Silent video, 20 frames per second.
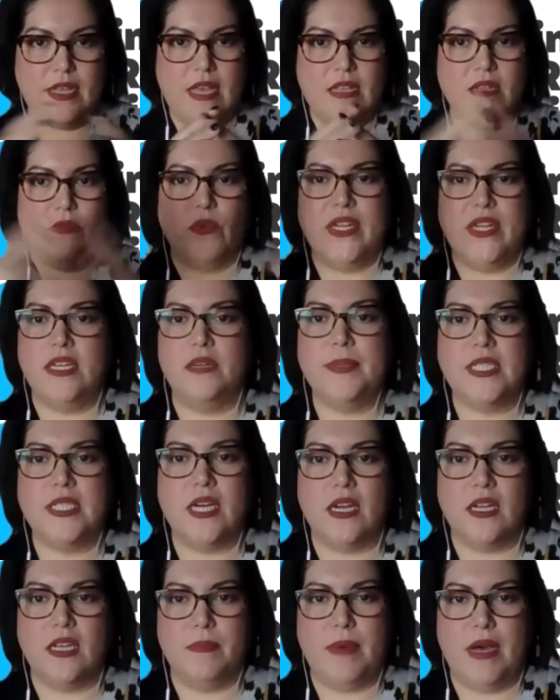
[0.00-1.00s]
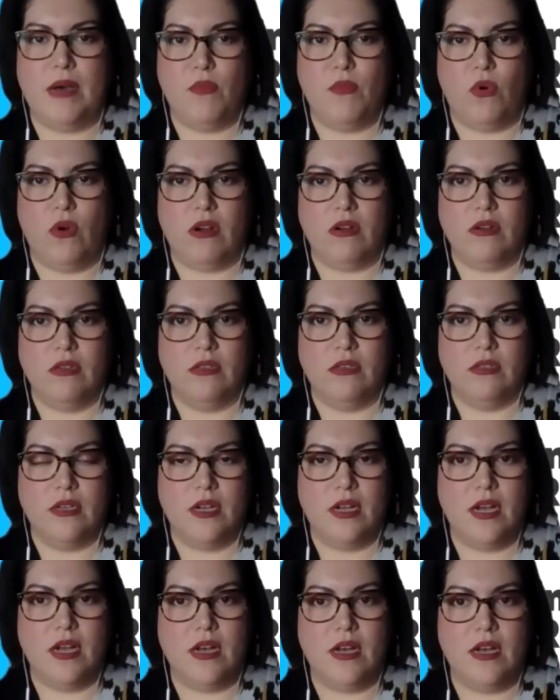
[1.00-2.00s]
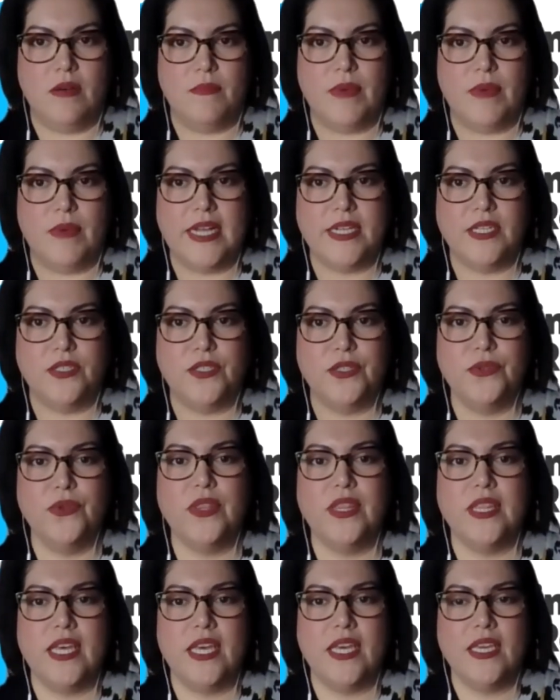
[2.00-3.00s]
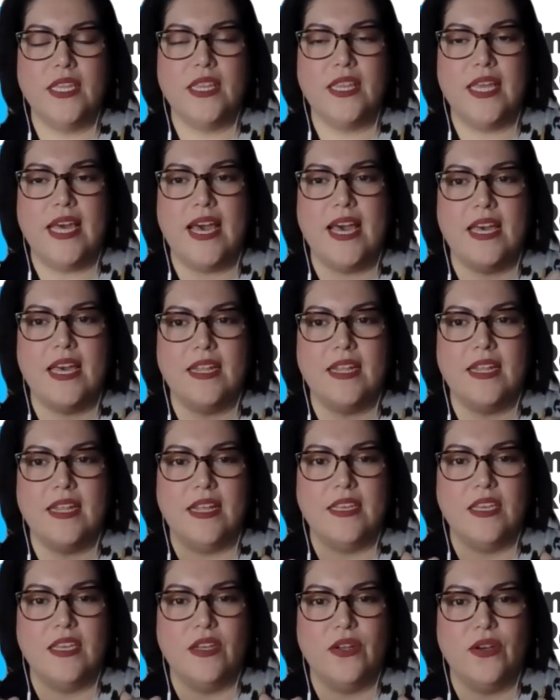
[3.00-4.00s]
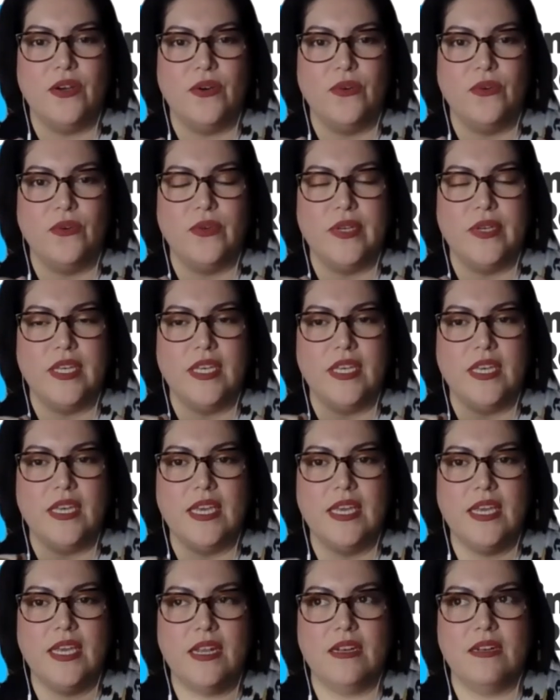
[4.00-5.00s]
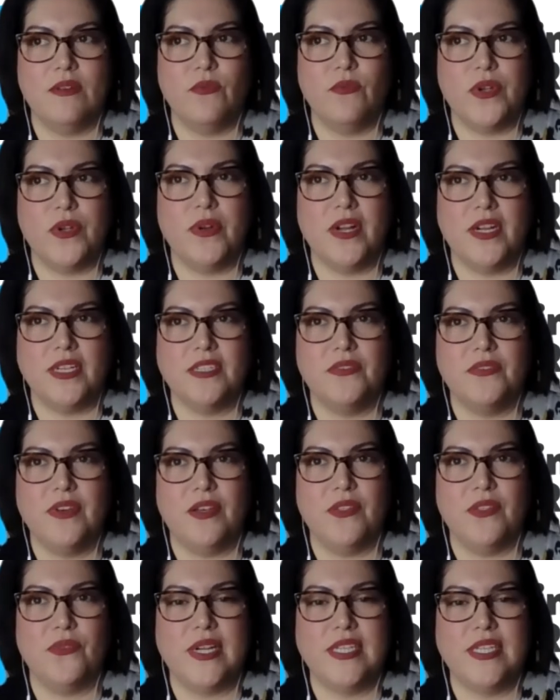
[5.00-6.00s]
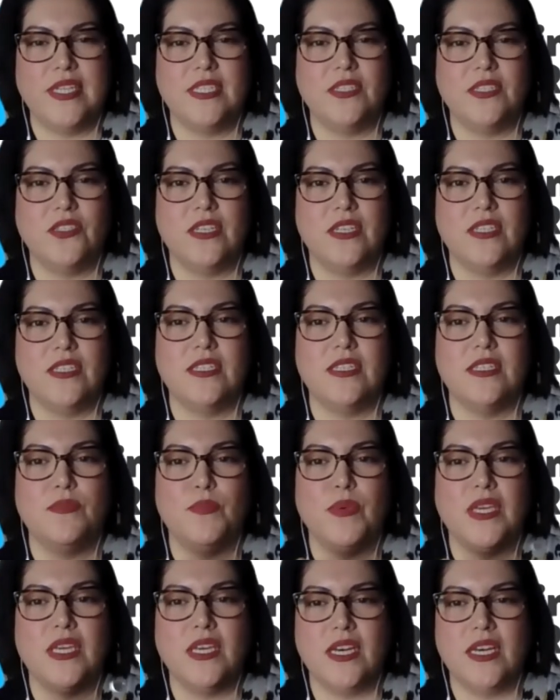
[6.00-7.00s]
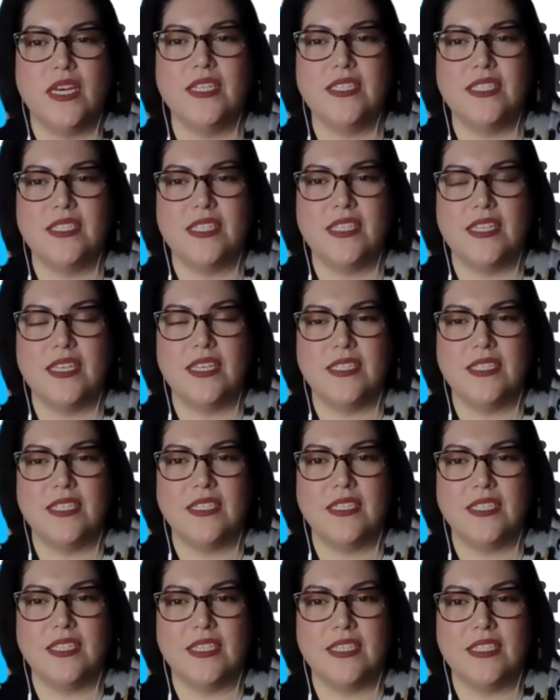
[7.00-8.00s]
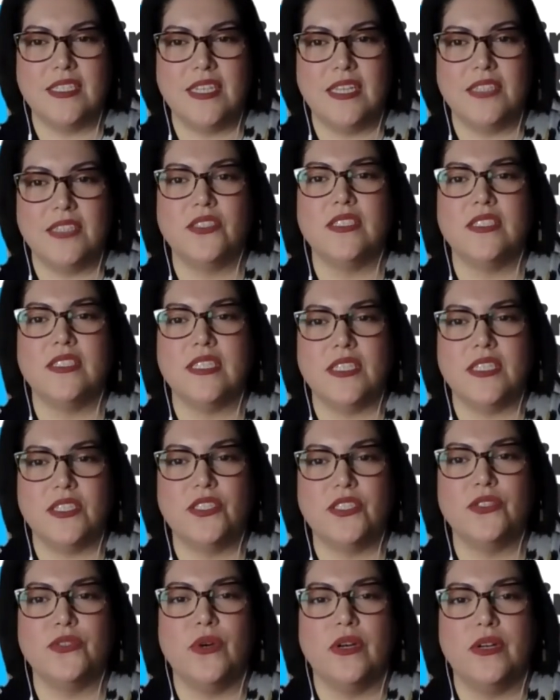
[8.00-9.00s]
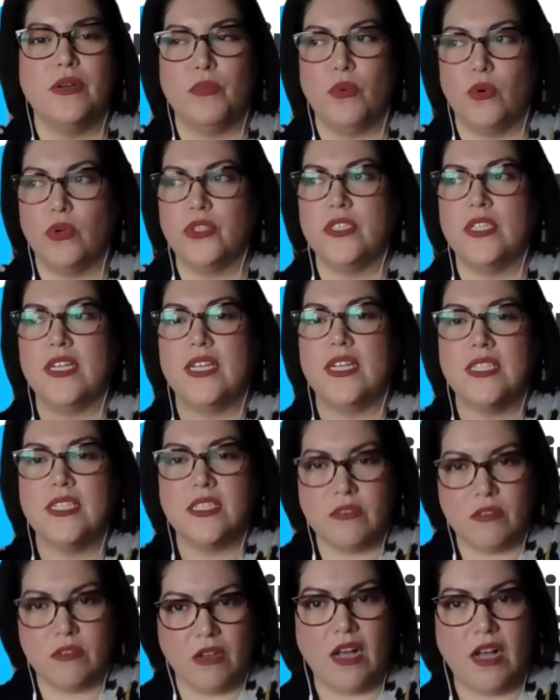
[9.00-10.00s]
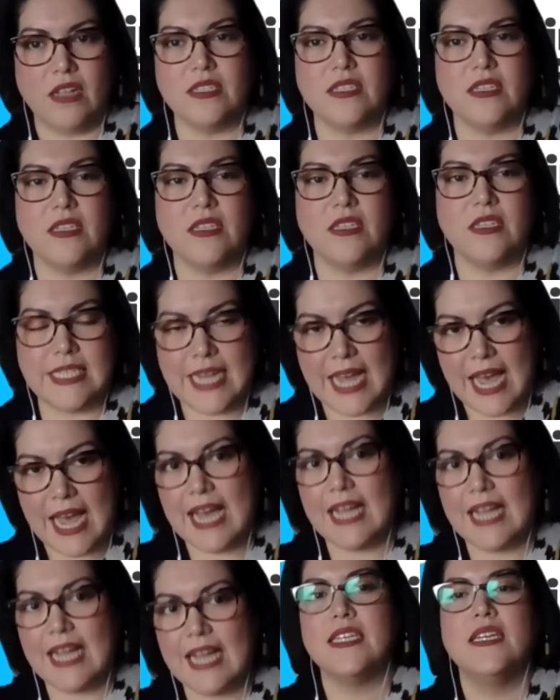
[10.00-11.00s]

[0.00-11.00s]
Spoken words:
we need to be talking about more. I do think that, in reproductive health rights and justice, because it's such a contentious issue on abortion and it's constantly attacked,